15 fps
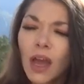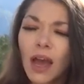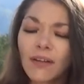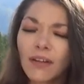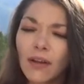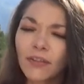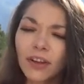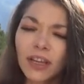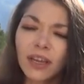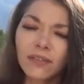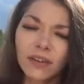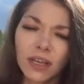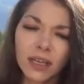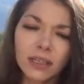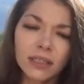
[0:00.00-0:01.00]
I've got
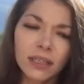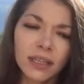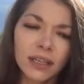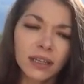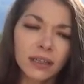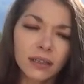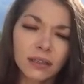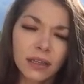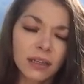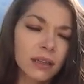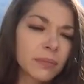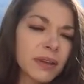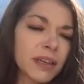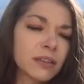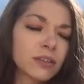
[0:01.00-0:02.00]
forgiveness here.
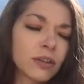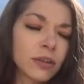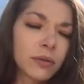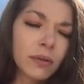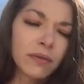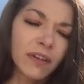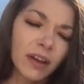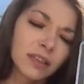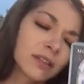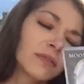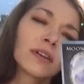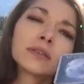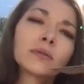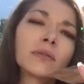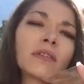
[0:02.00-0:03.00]
Let me show you what we've got. So
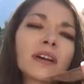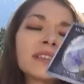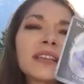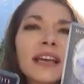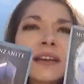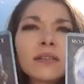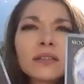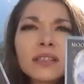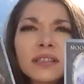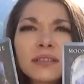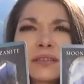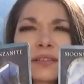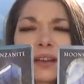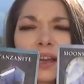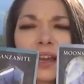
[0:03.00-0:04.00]
first, we've got cycles
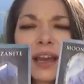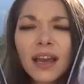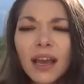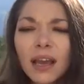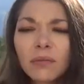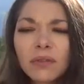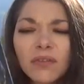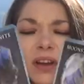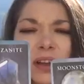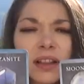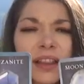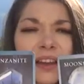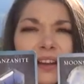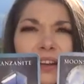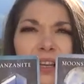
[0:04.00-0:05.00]
and we've got
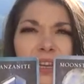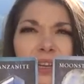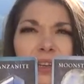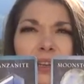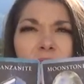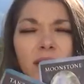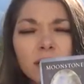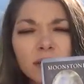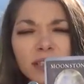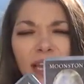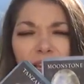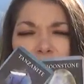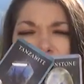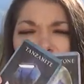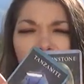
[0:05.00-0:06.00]
clarity. So
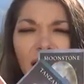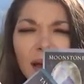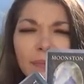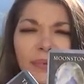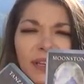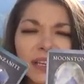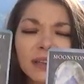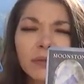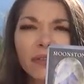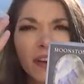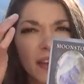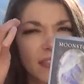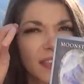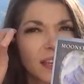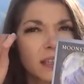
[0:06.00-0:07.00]
cycles are happening. We've
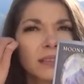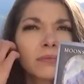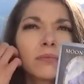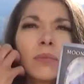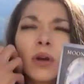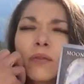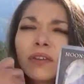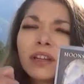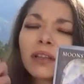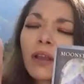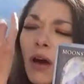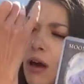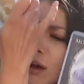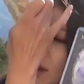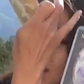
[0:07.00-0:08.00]
got things moving
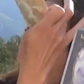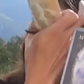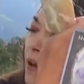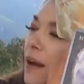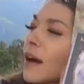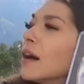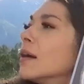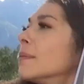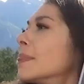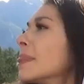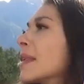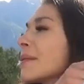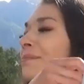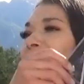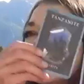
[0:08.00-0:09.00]
along.
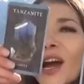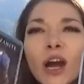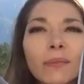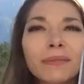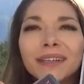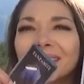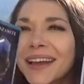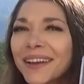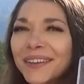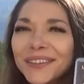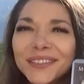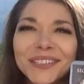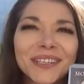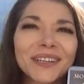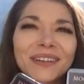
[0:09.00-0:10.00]
Karmic
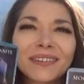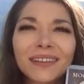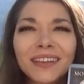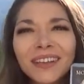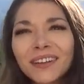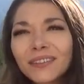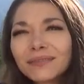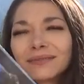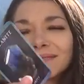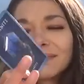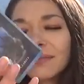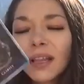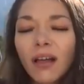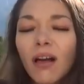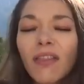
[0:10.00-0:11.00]
cycles are,
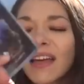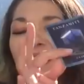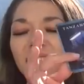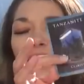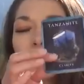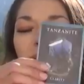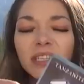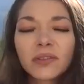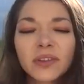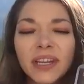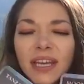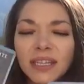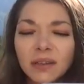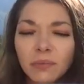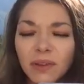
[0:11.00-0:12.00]
all that's coming to an
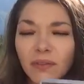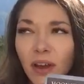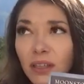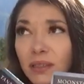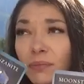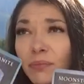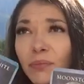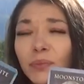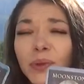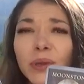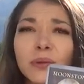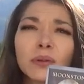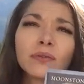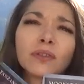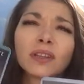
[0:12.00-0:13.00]
end. And we've got some
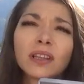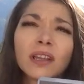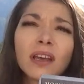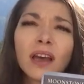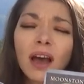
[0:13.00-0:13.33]
beautiful,